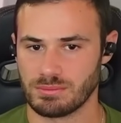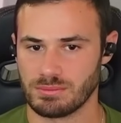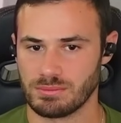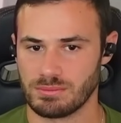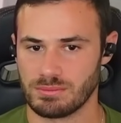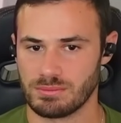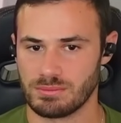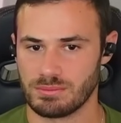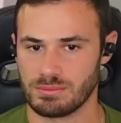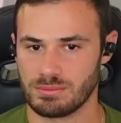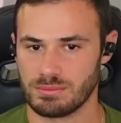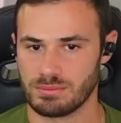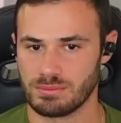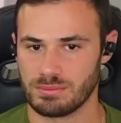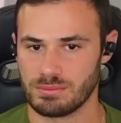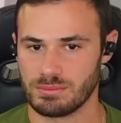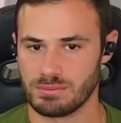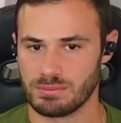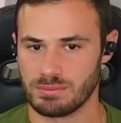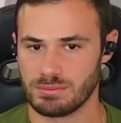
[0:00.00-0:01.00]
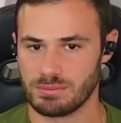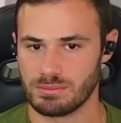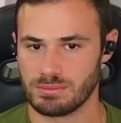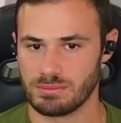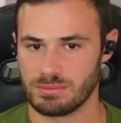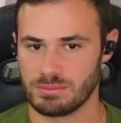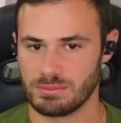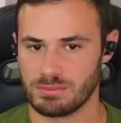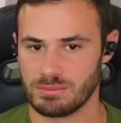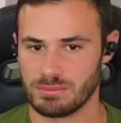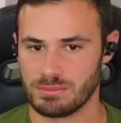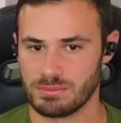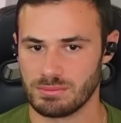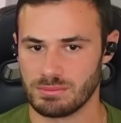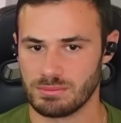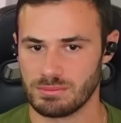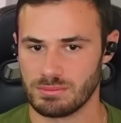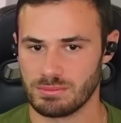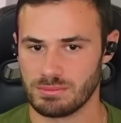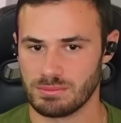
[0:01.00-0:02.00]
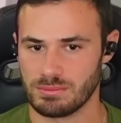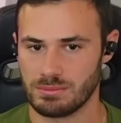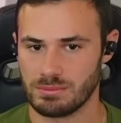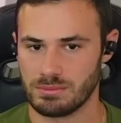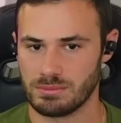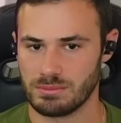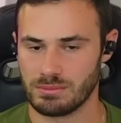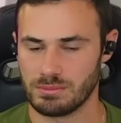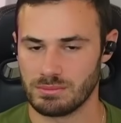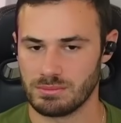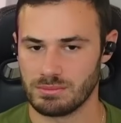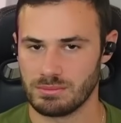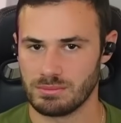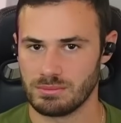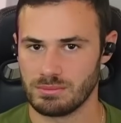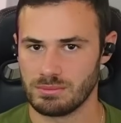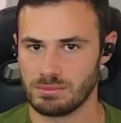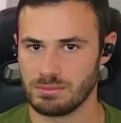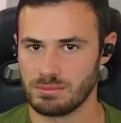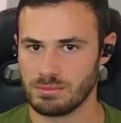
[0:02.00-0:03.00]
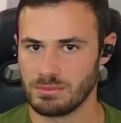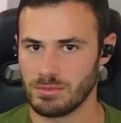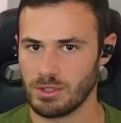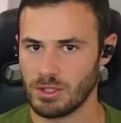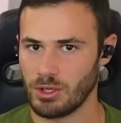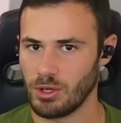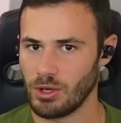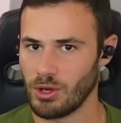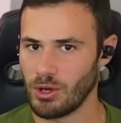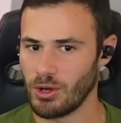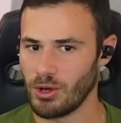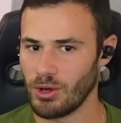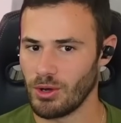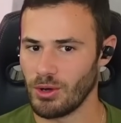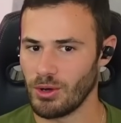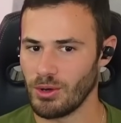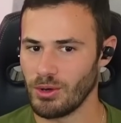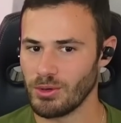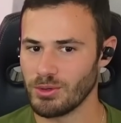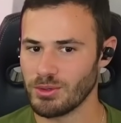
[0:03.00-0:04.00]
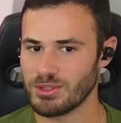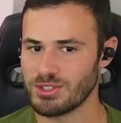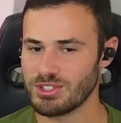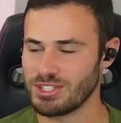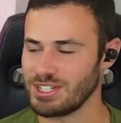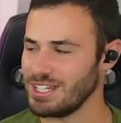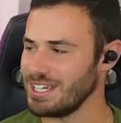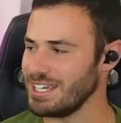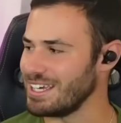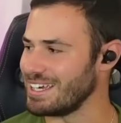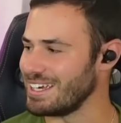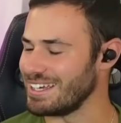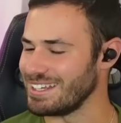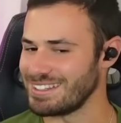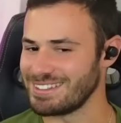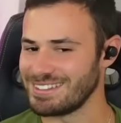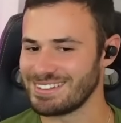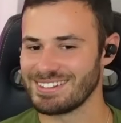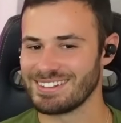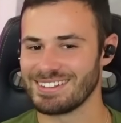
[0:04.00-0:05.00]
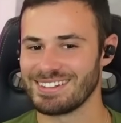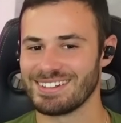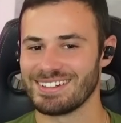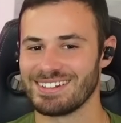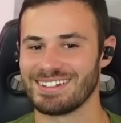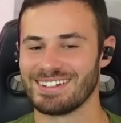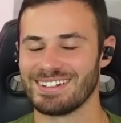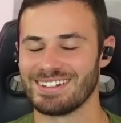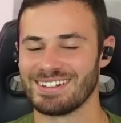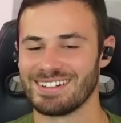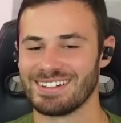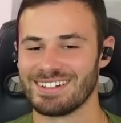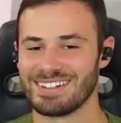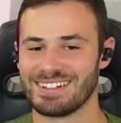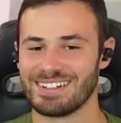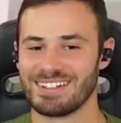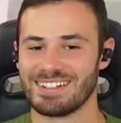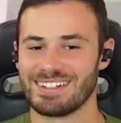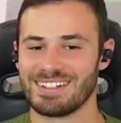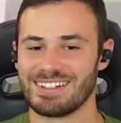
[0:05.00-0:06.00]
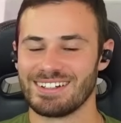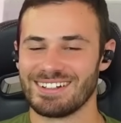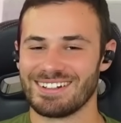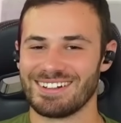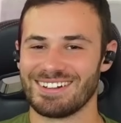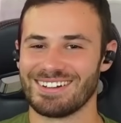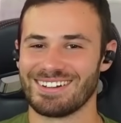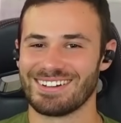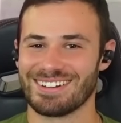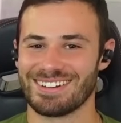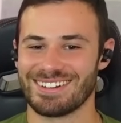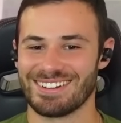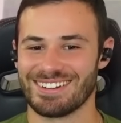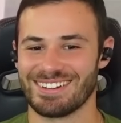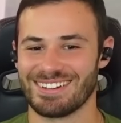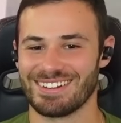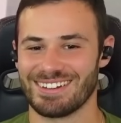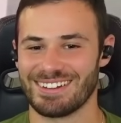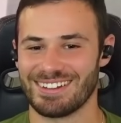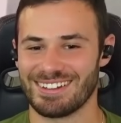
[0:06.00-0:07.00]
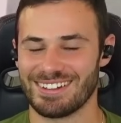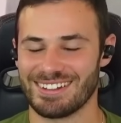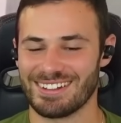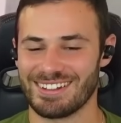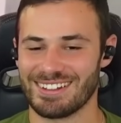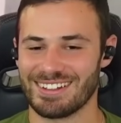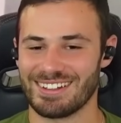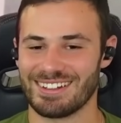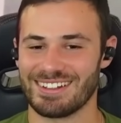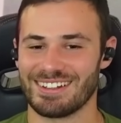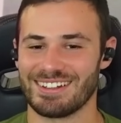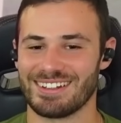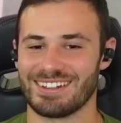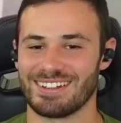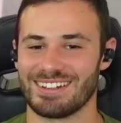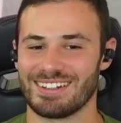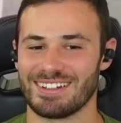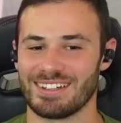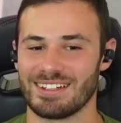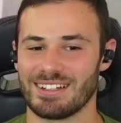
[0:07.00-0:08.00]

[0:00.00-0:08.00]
[no speech]